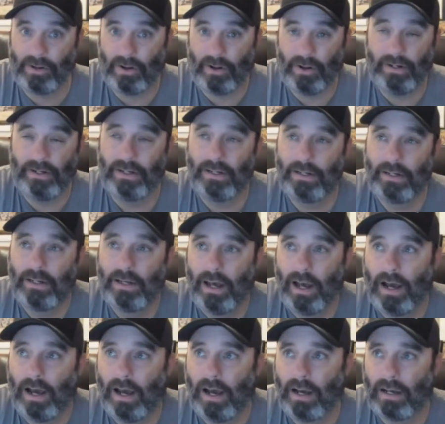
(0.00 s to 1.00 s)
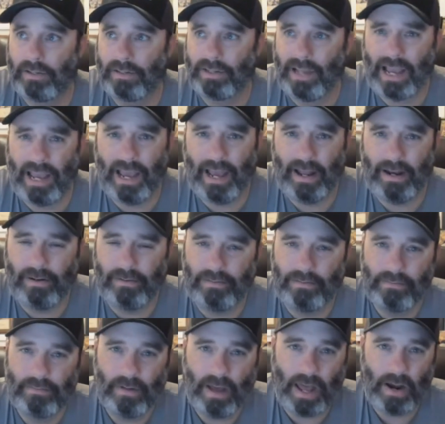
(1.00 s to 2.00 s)
on, because I had,
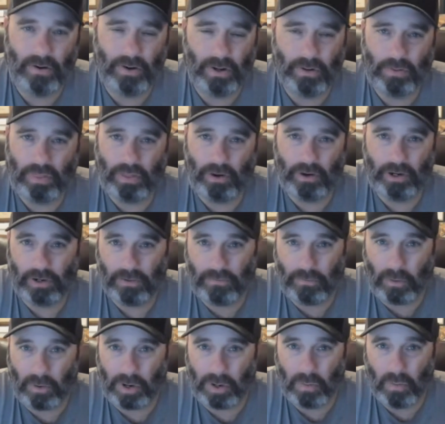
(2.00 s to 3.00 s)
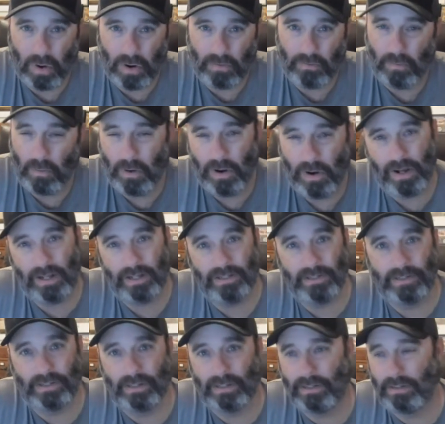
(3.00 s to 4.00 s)
I don't know, 30 or 40 one of
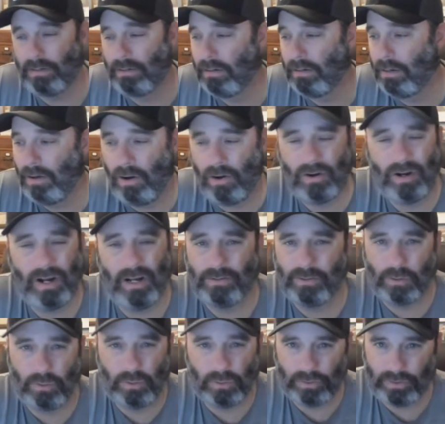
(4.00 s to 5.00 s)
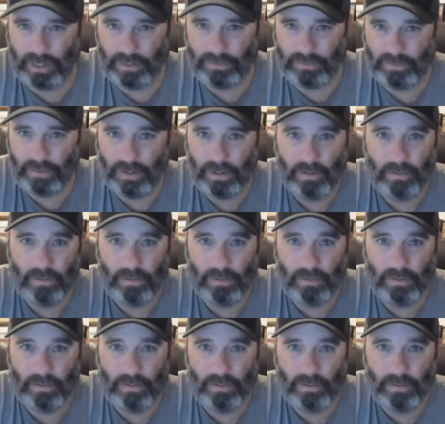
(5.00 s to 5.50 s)
ones and all kinds of cool stuff,